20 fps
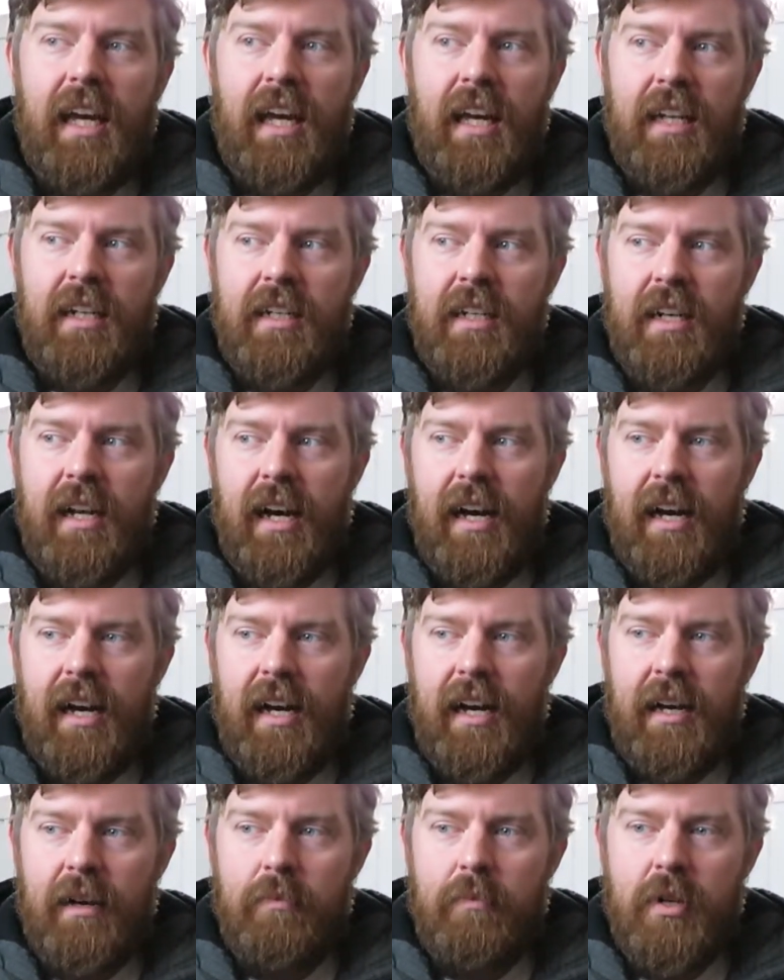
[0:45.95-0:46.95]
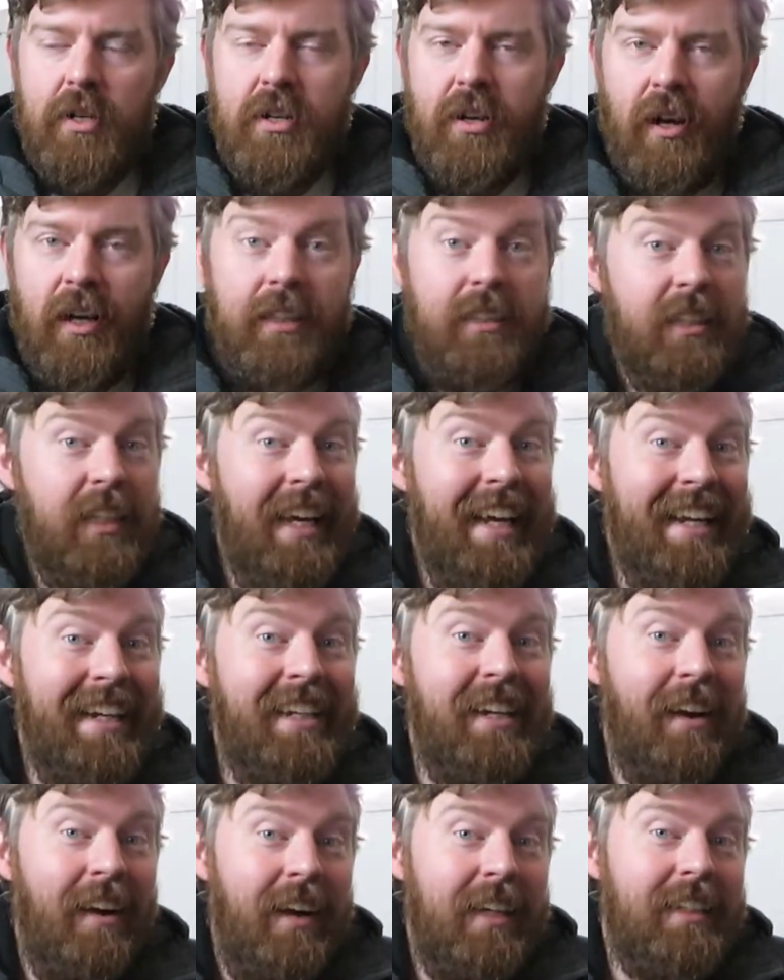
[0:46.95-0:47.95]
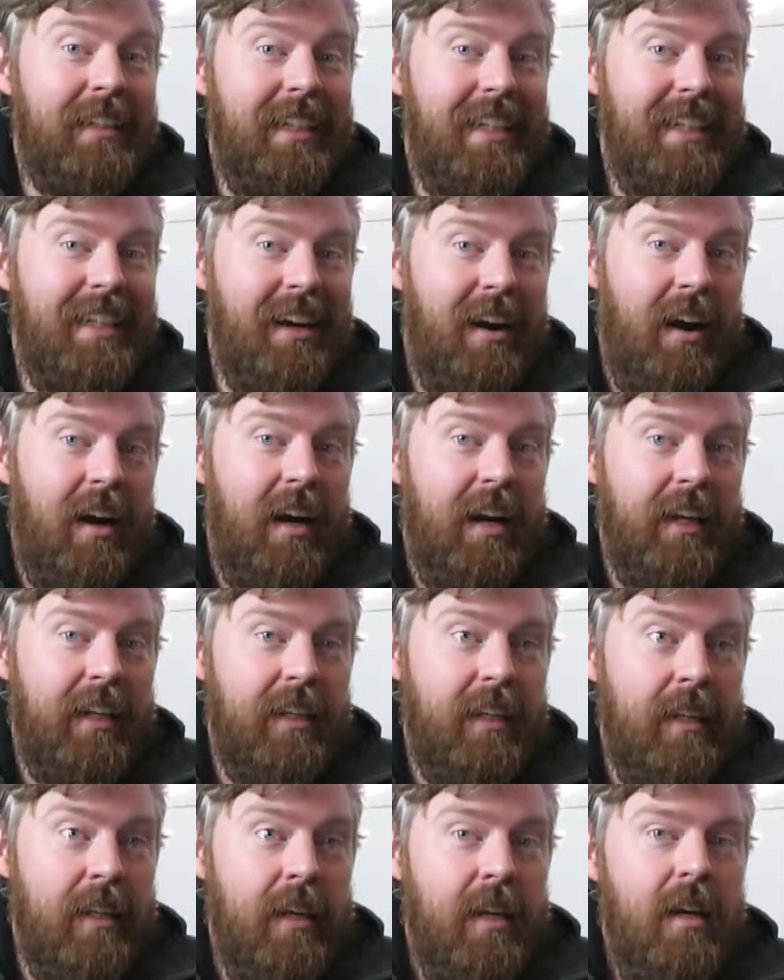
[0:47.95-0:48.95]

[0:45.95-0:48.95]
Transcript: in 1999.